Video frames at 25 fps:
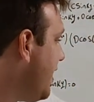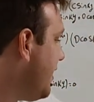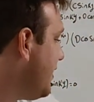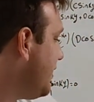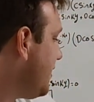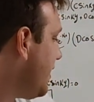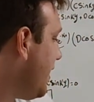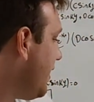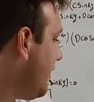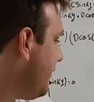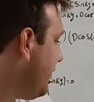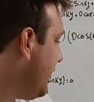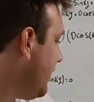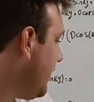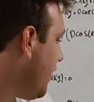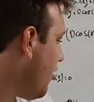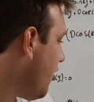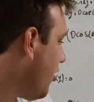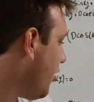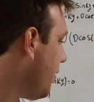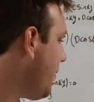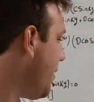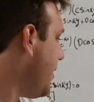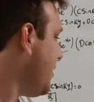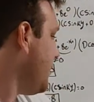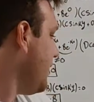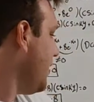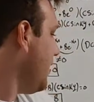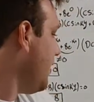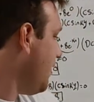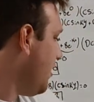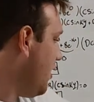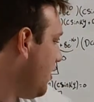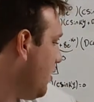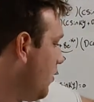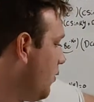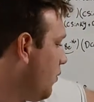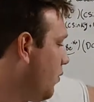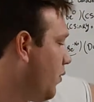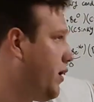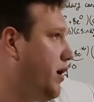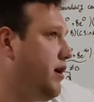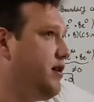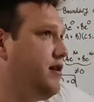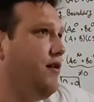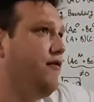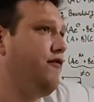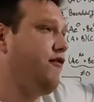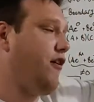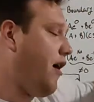inside the argument, we
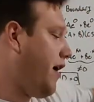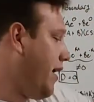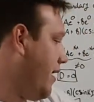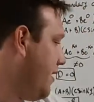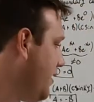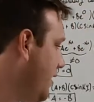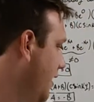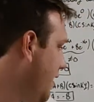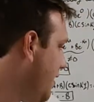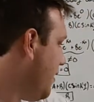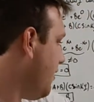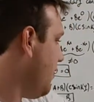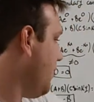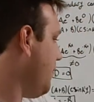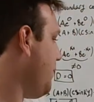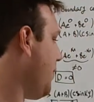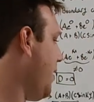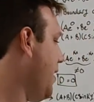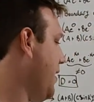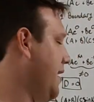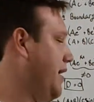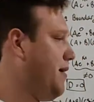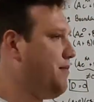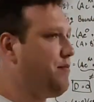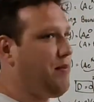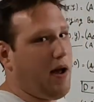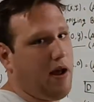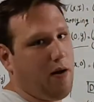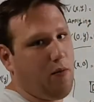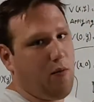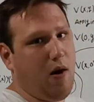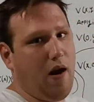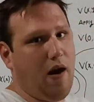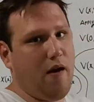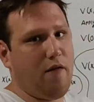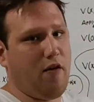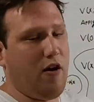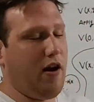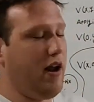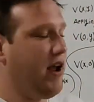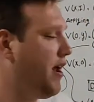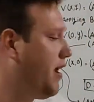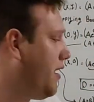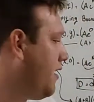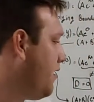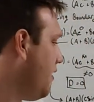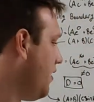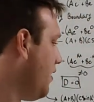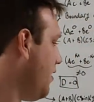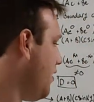divide by n pi y over
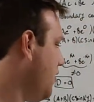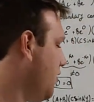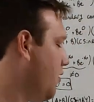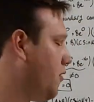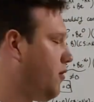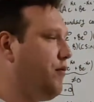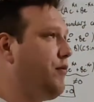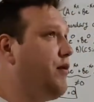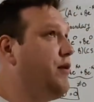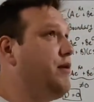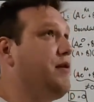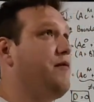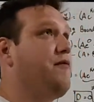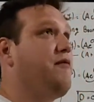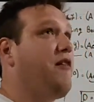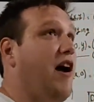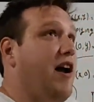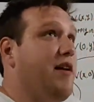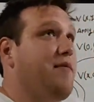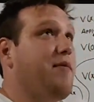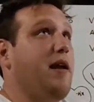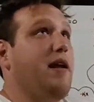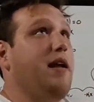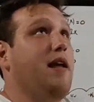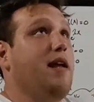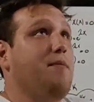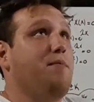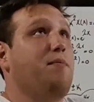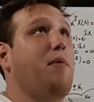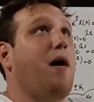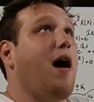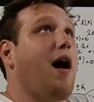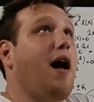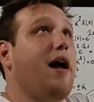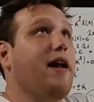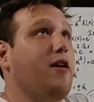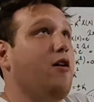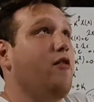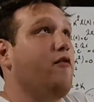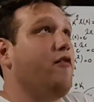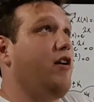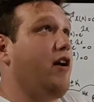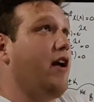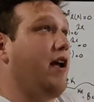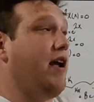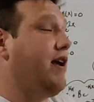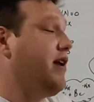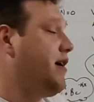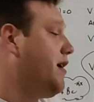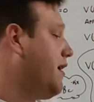a, or we divide by n pi over
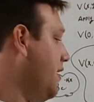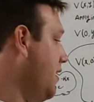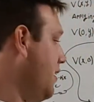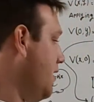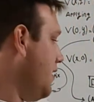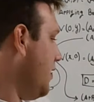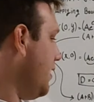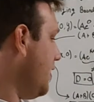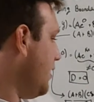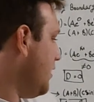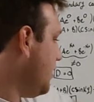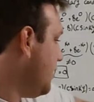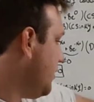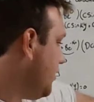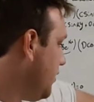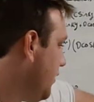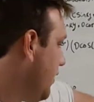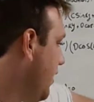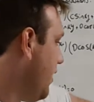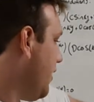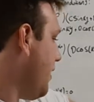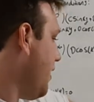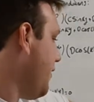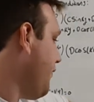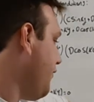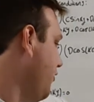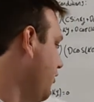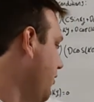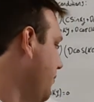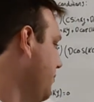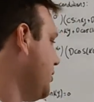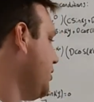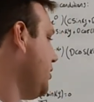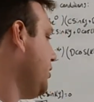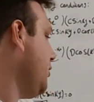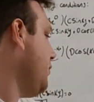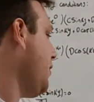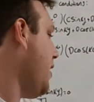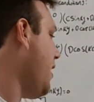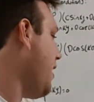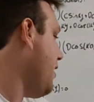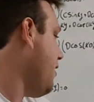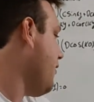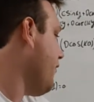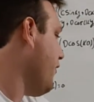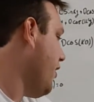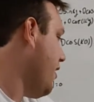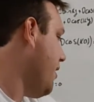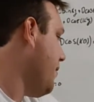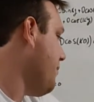a, so then that flips to a
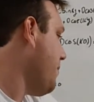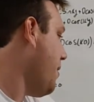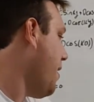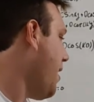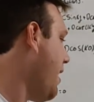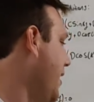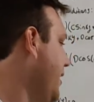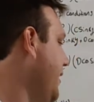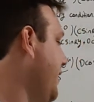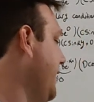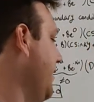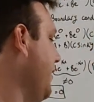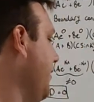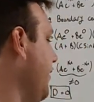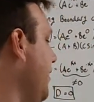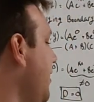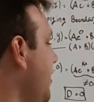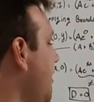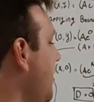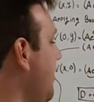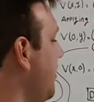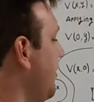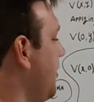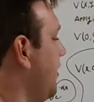over n pi here.